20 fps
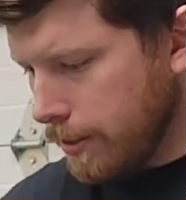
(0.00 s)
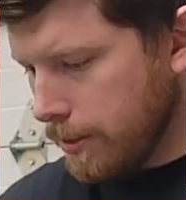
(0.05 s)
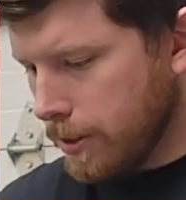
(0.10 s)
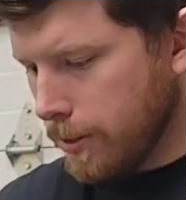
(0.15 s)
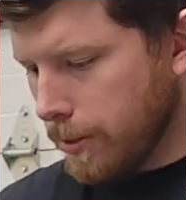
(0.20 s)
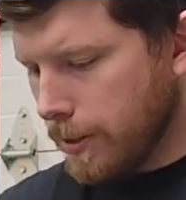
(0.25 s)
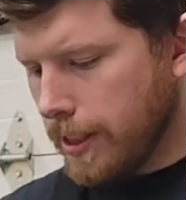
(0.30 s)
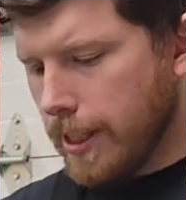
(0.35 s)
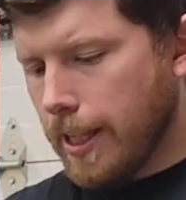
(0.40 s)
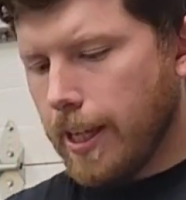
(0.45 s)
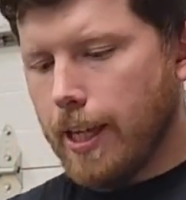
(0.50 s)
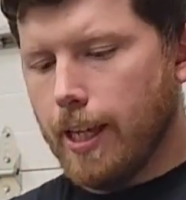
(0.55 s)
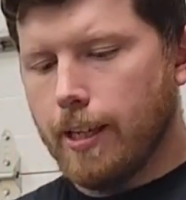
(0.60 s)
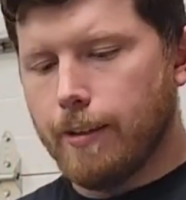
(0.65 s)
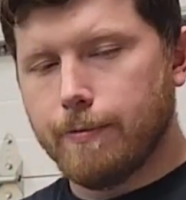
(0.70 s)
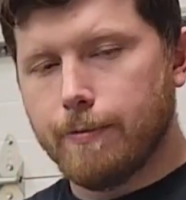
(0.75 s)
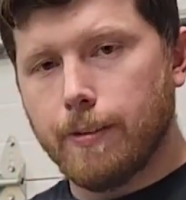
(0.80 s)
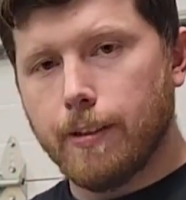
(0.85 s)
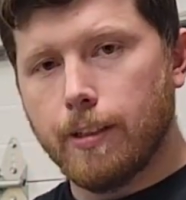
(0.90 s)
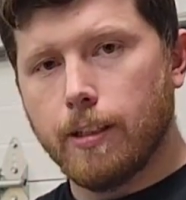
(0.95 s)
So I
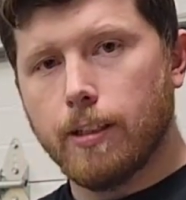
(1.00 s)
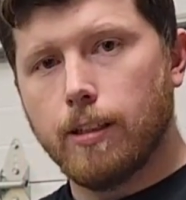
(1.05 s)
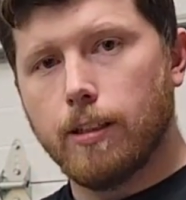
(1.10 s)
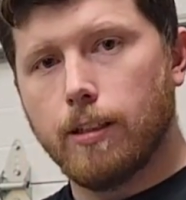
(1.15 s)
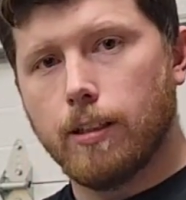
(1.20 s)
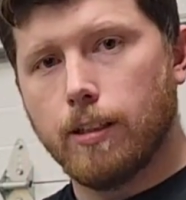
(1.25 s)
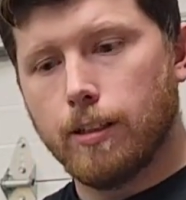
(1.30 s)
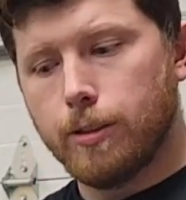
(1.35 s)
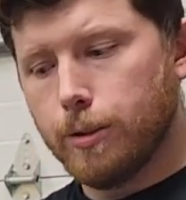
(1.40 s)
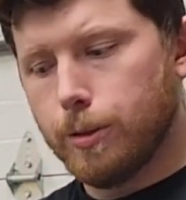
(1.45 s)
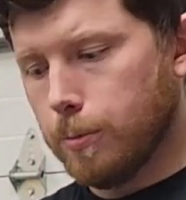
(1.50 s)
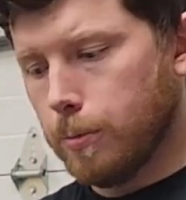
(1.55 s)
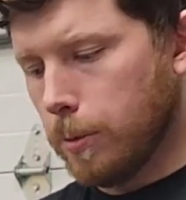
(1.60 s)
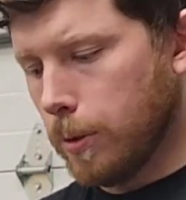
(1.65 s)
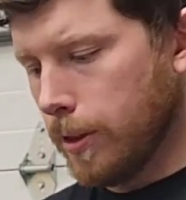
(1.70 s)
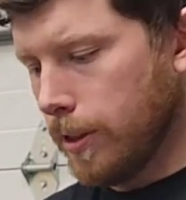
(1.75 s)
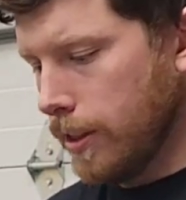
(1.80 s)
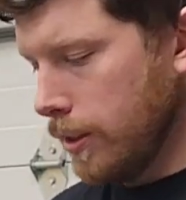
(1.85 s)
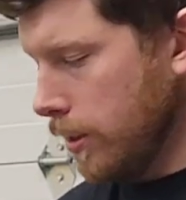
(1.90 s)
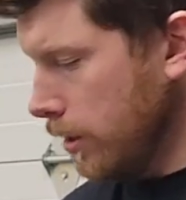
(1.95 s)
have a new
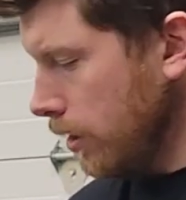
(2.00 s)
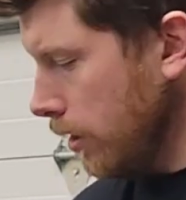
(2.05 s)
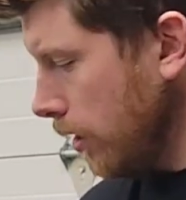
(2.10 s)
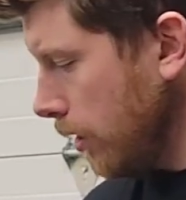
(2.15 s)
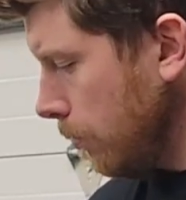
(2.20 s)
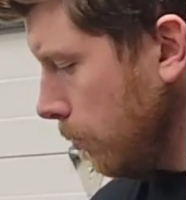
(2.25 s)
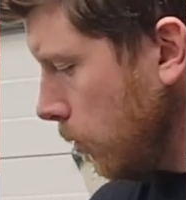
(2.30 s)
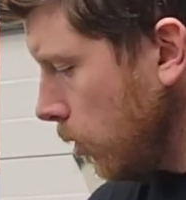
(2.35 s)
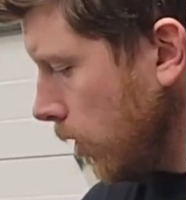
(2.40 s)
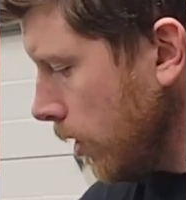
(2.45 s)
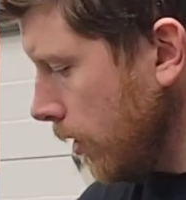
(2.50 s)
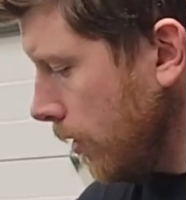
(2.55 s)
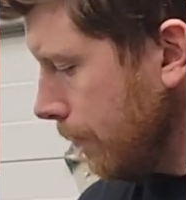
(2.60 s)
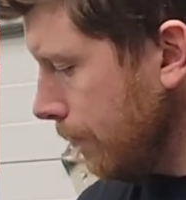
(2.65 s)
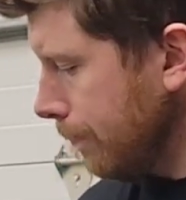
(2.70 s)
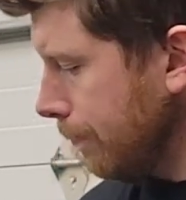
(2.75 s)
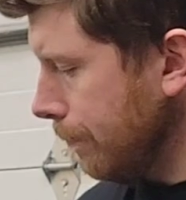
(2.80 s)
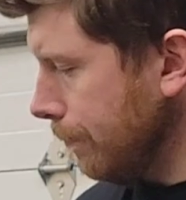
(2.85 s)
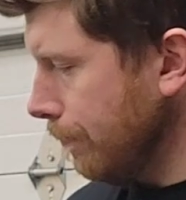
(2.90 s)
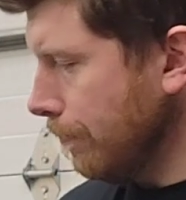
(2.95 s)
pretty slim
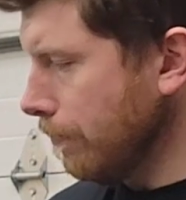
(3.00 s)
one.